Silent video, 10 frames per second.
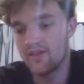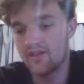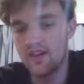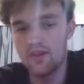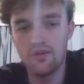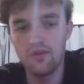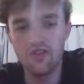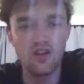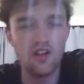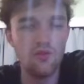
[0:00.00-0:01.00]
That was
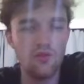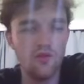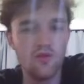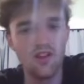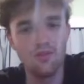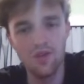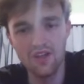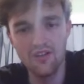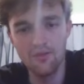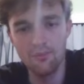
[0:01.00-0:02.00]
the key move, yeah.
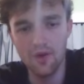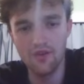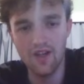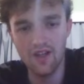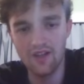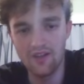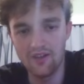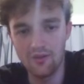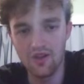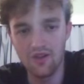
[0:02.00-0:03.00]
Pretty simple tactic,
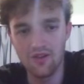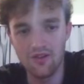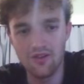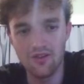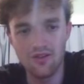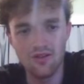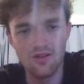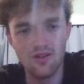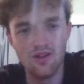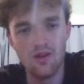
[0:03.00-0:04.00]
to be honest, so
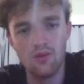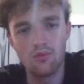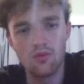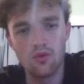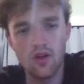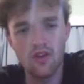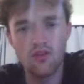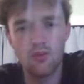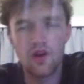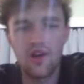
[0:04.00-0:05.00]
I'm quite
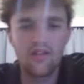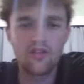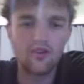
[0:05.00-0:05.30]
surprised.